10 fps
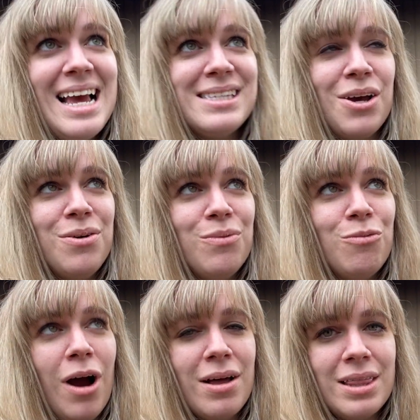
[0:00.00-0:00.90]
So
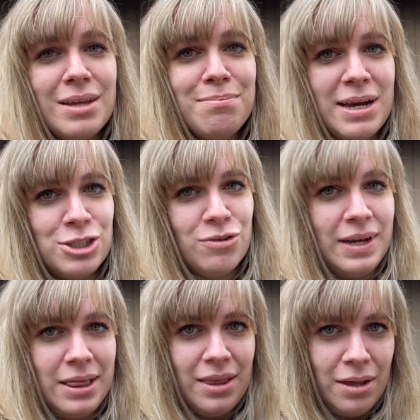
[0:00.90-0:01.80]
rather than
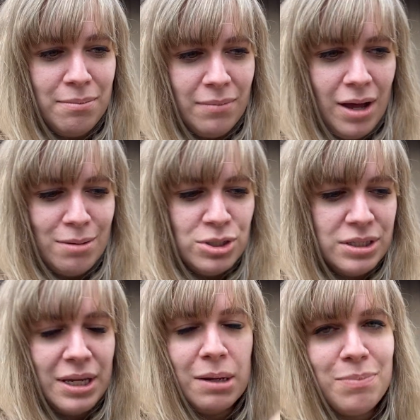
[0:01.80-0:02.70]
measuring them, I'm
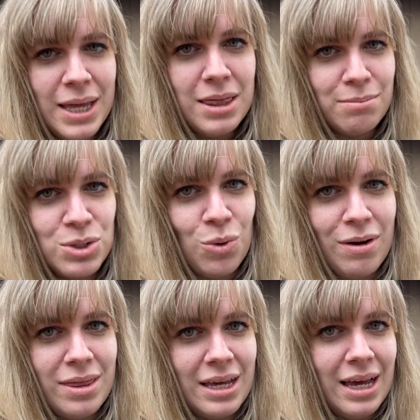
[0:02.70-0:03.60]
just going to pin them to
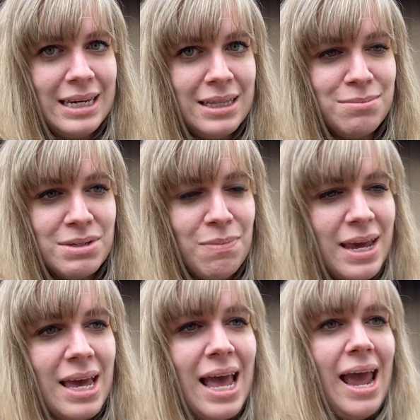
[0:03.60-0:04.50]
where I think I need them to
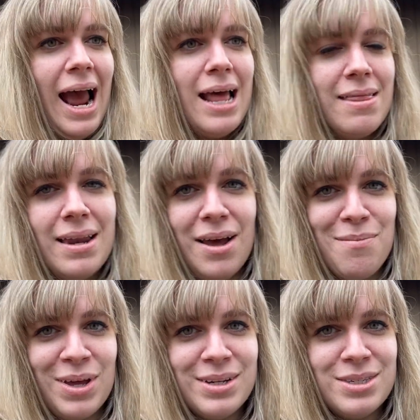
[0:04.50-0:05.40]
be, and then
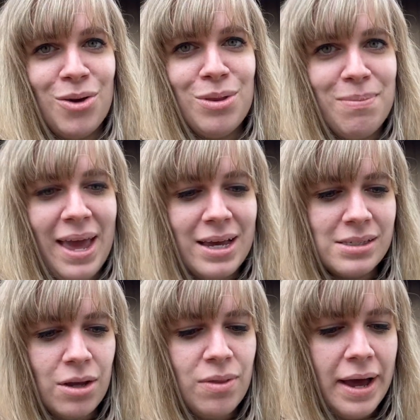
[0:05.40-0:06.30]
I'm going to sew them there.
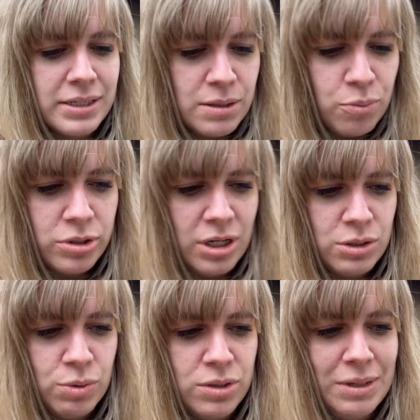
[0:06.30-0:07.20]
So that is the
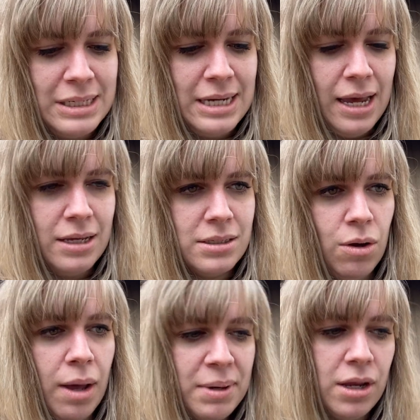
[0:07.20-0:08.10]
project we're doing today. So
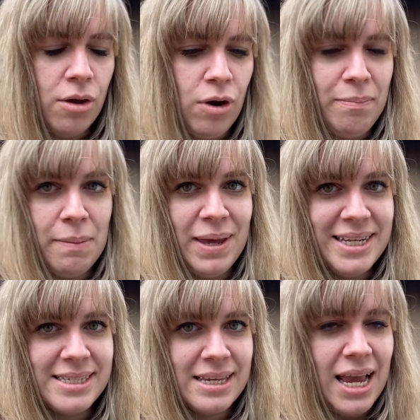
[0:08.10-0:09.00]
I'm going to go and grab my
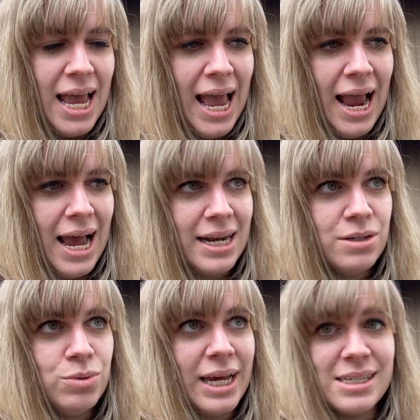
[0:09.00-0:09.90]
pins
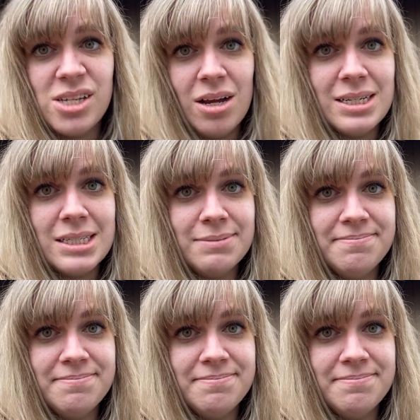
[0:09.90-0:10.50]
and we get started.